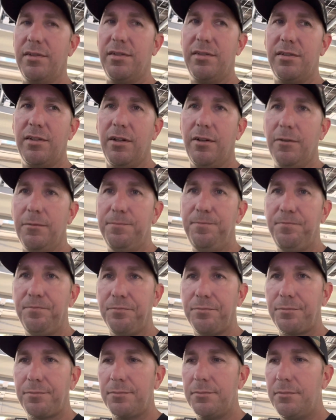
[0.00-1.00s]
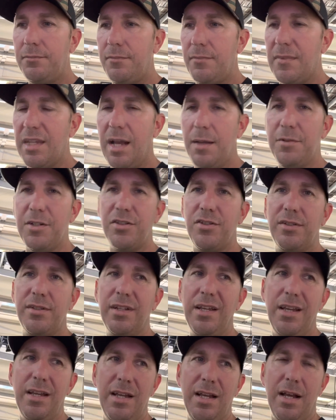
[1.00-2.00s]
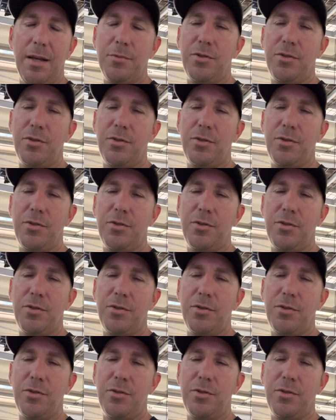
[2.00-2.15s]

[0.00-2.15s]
So I'm